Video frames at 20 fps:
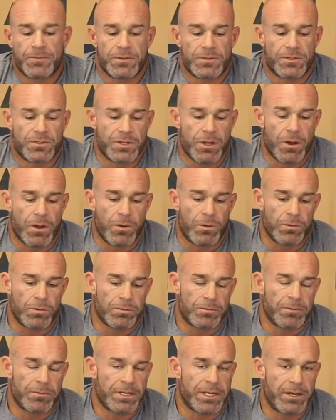
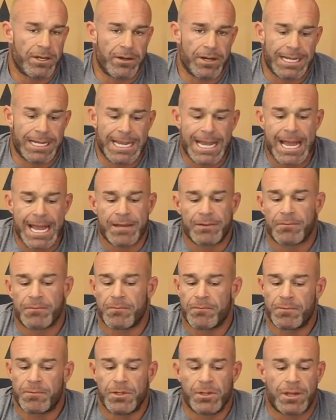So here again,
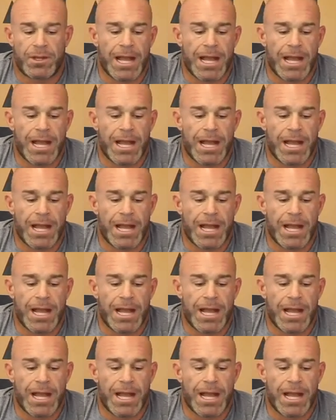you